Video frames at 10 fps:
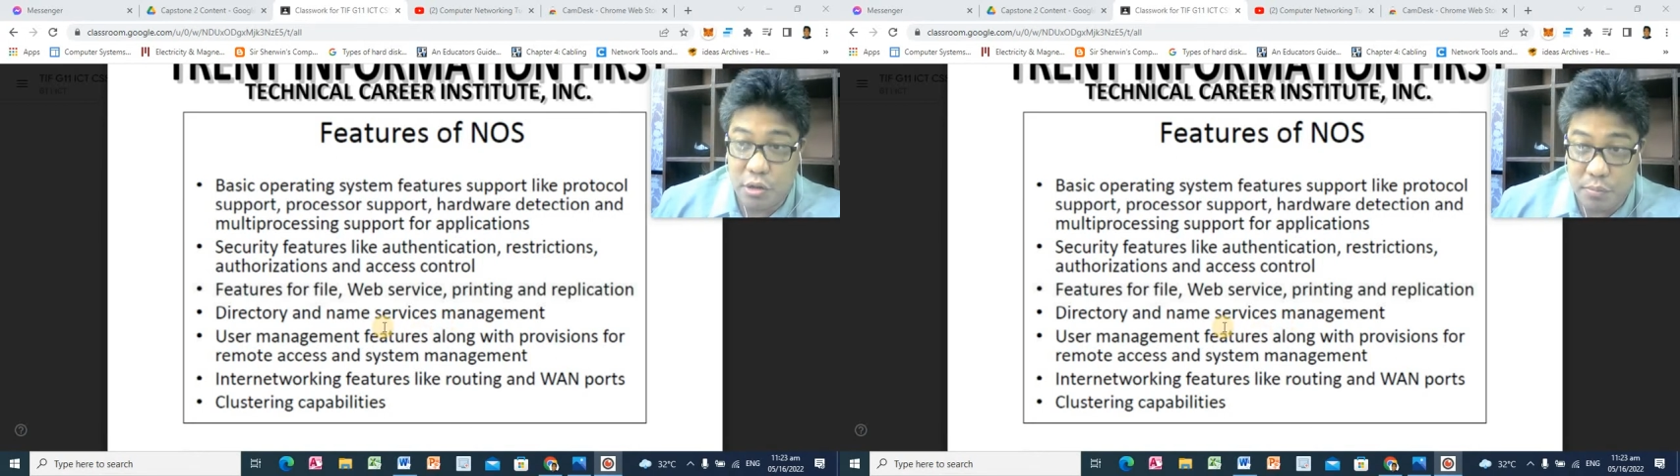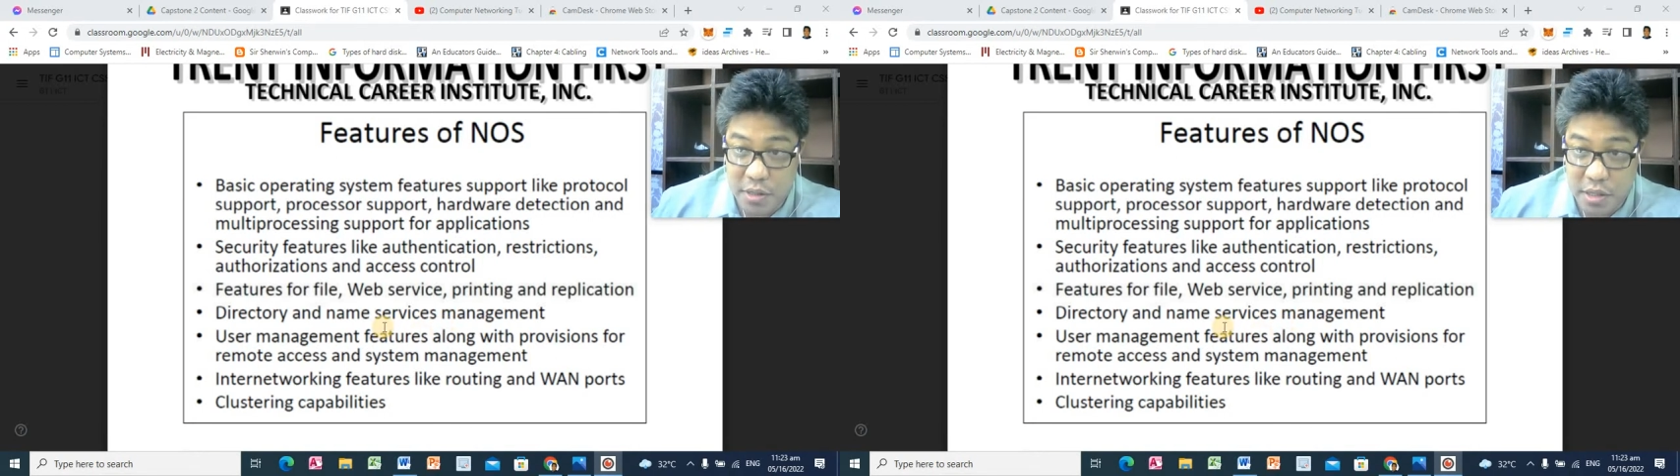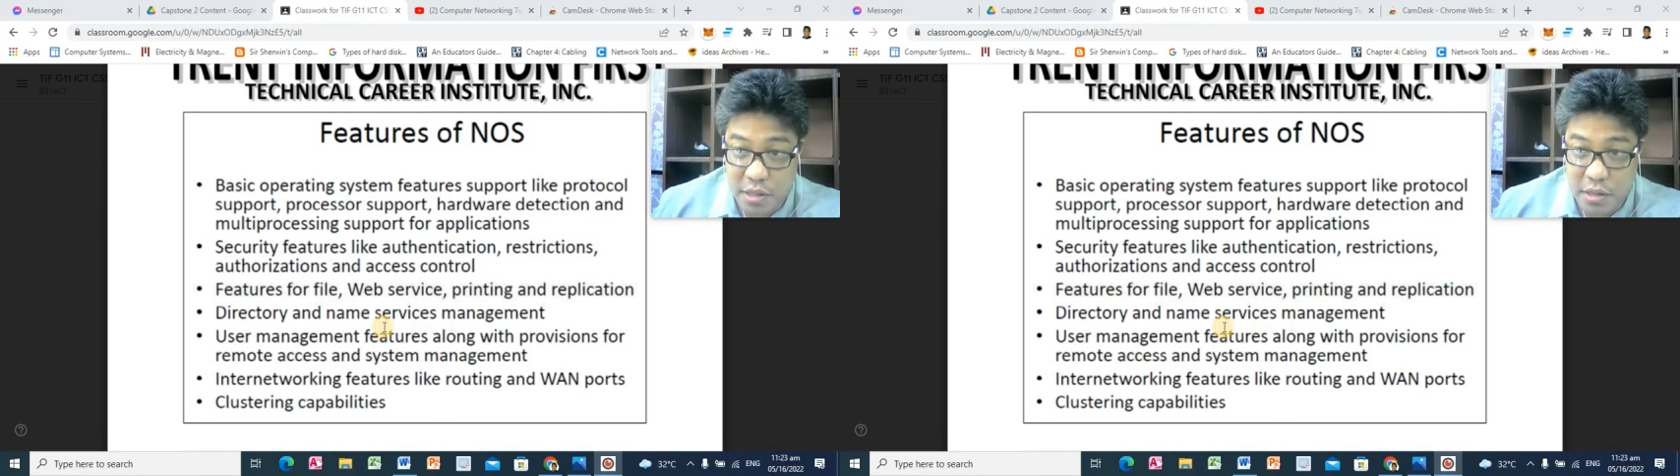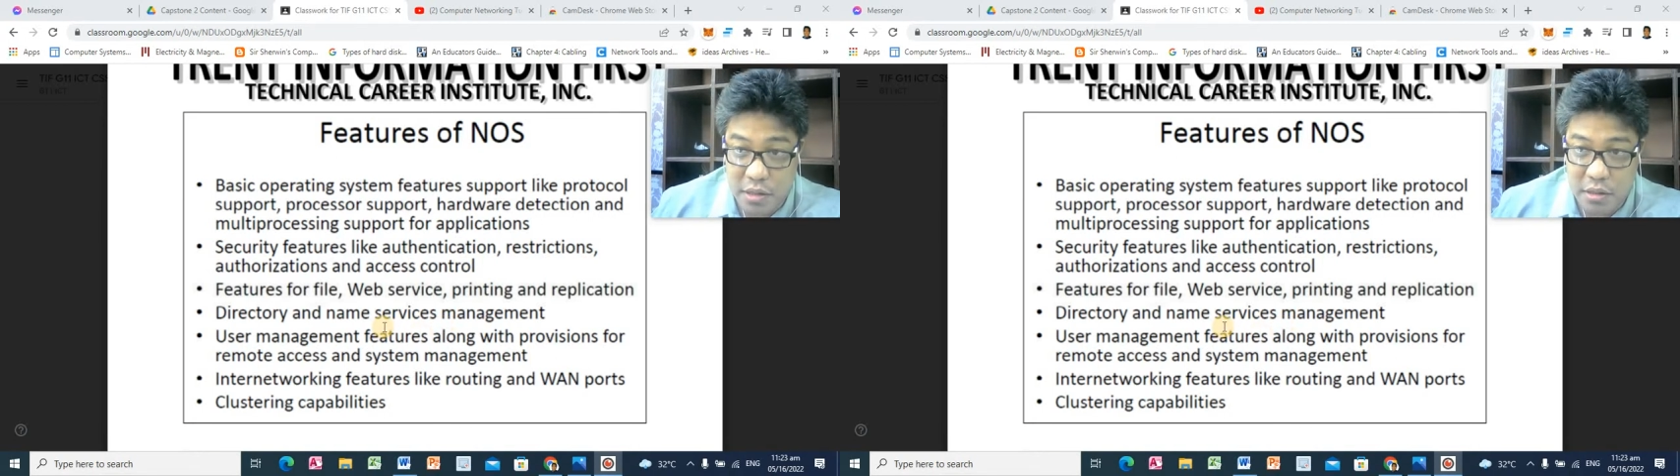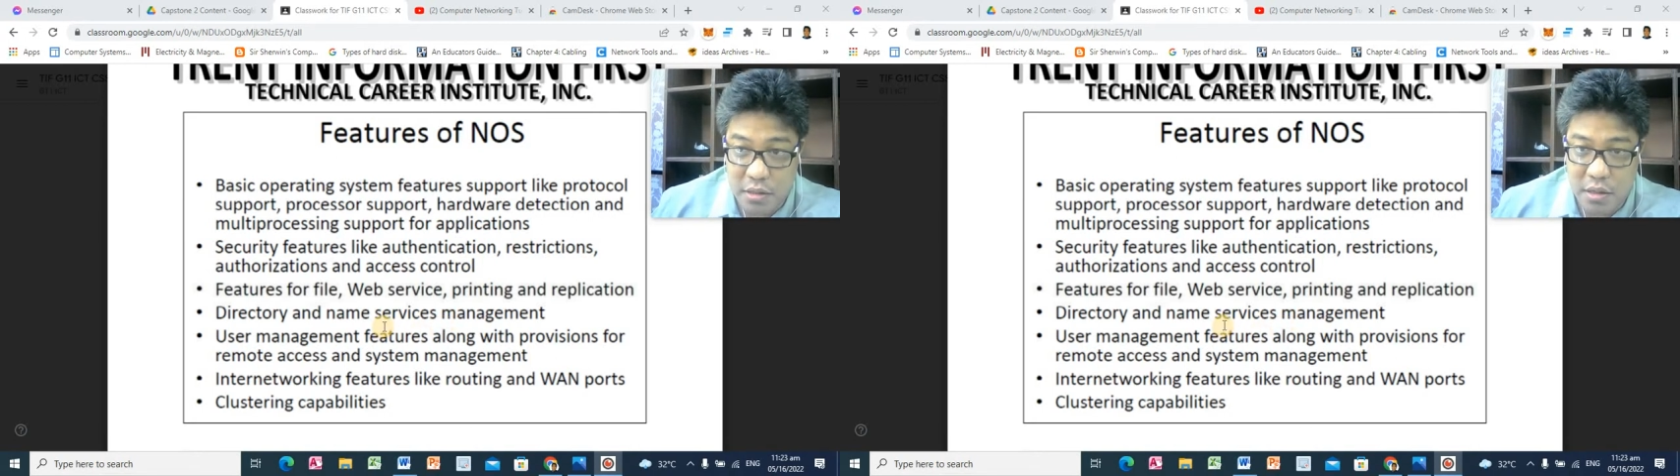
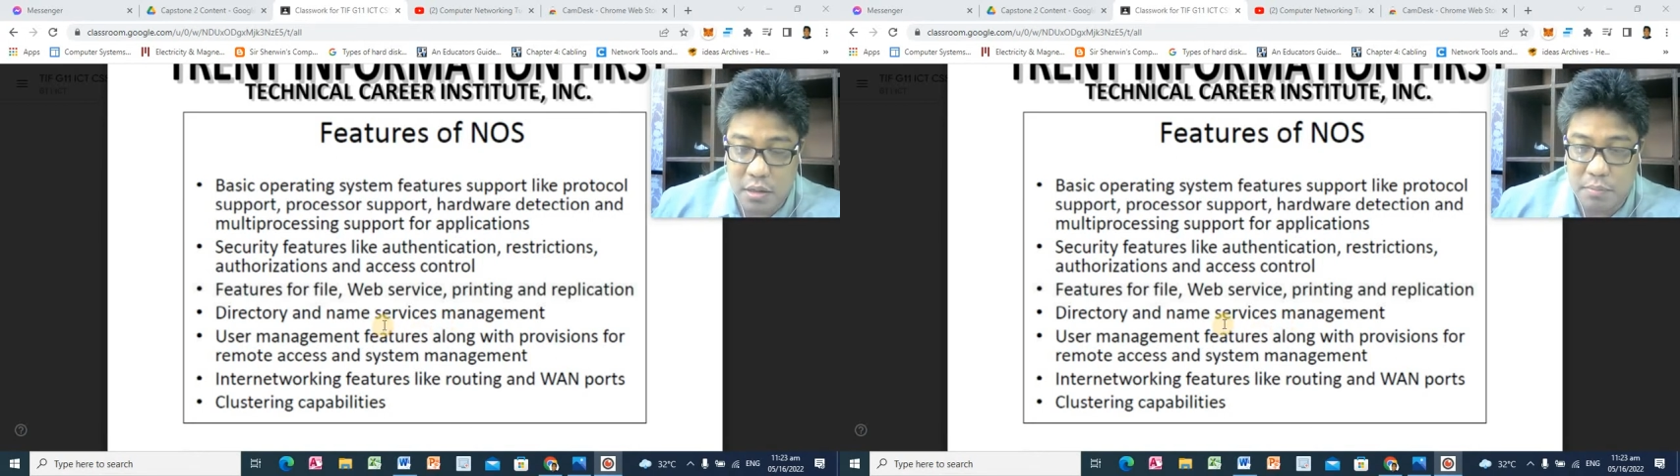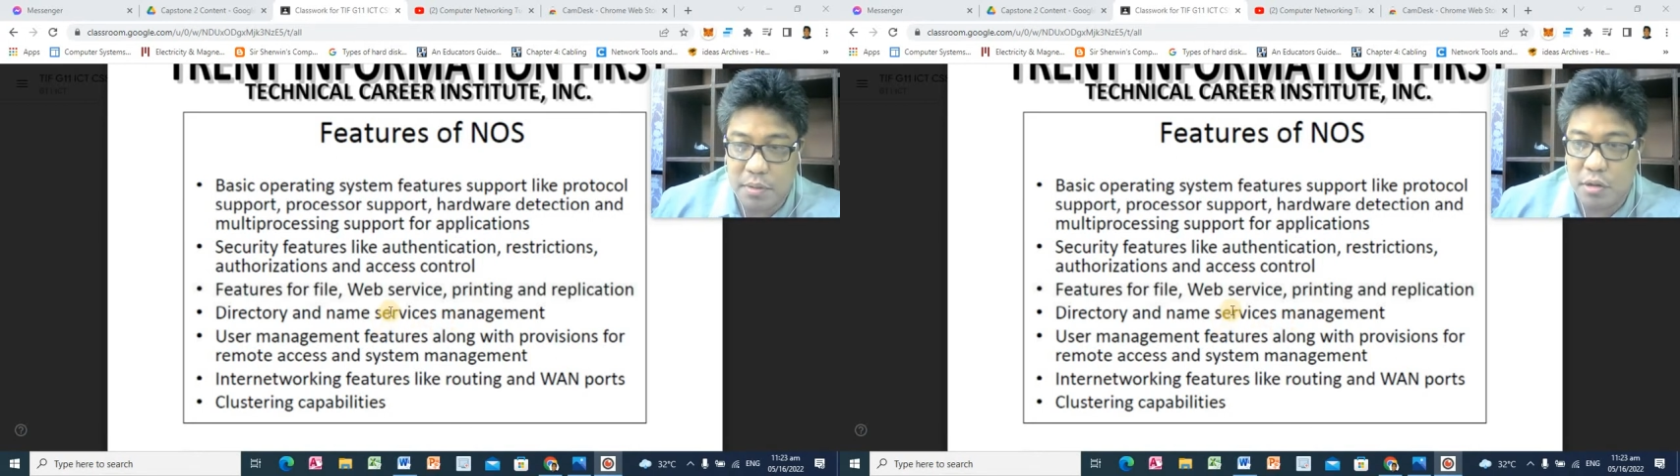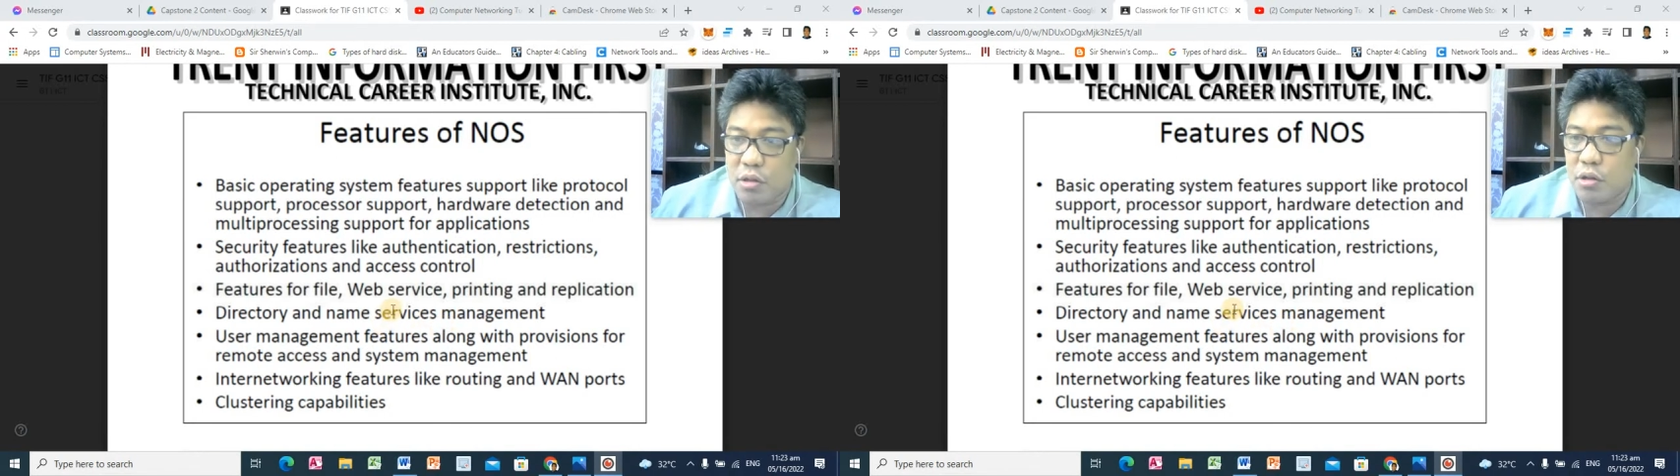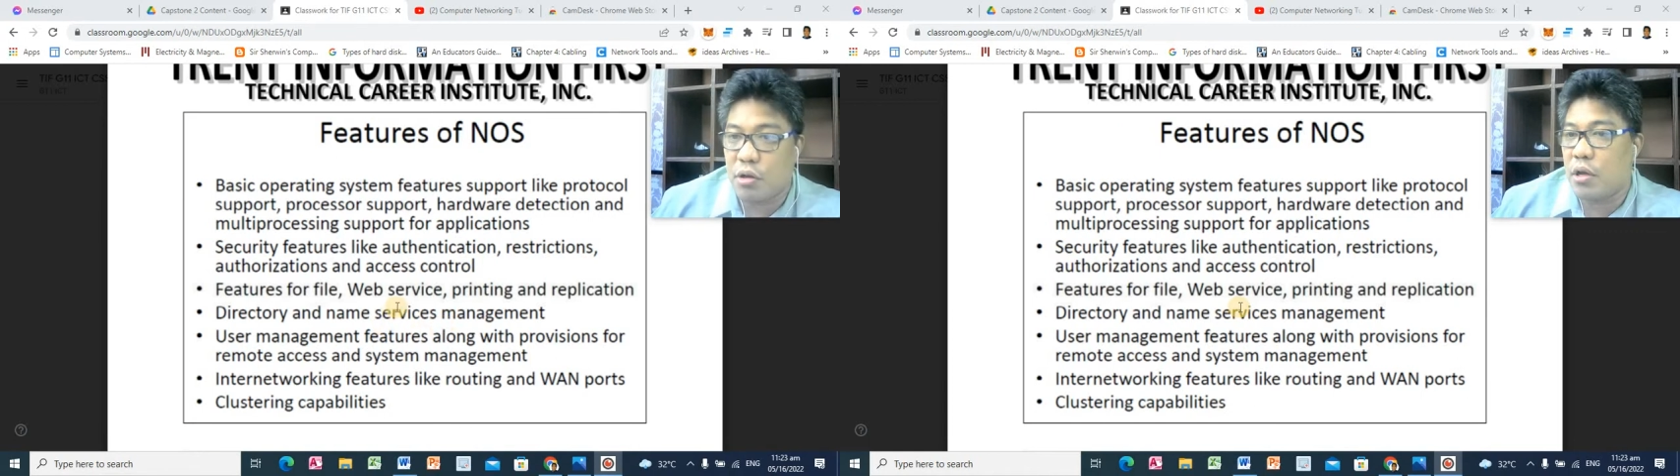services, okay, because